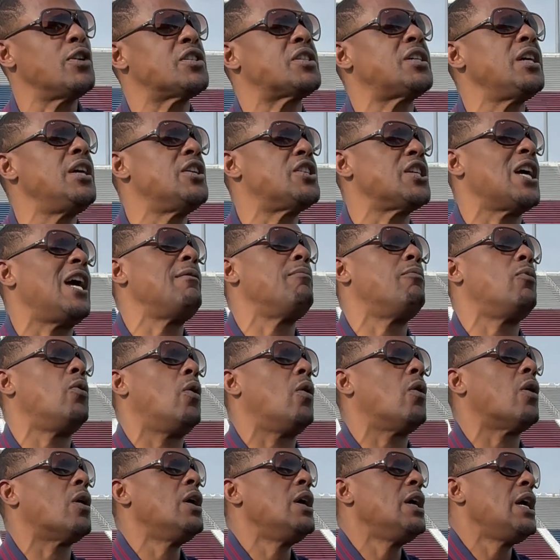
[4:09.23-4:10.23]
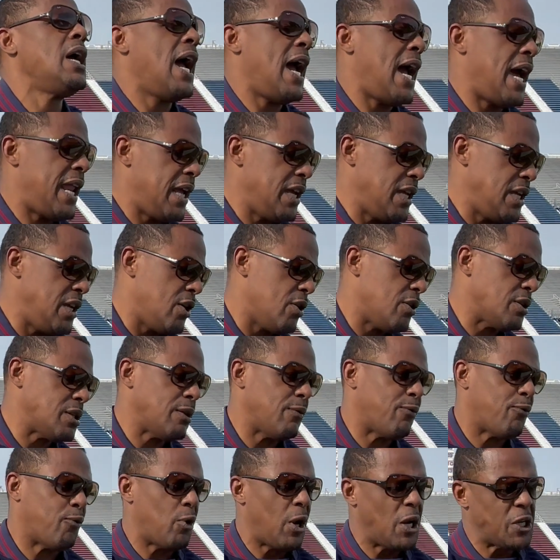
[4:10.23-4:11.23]
T.J. Moore had a year as a
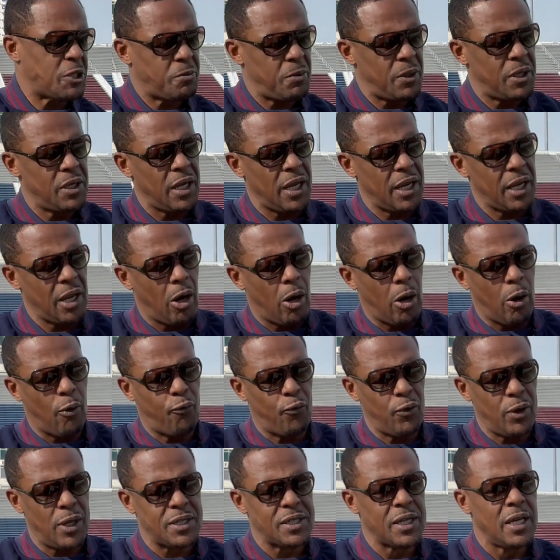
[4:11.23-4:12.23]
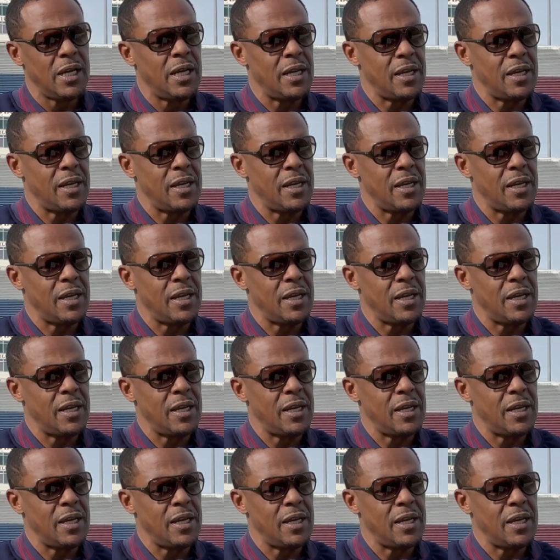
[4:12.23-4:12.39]
freshman in the offense.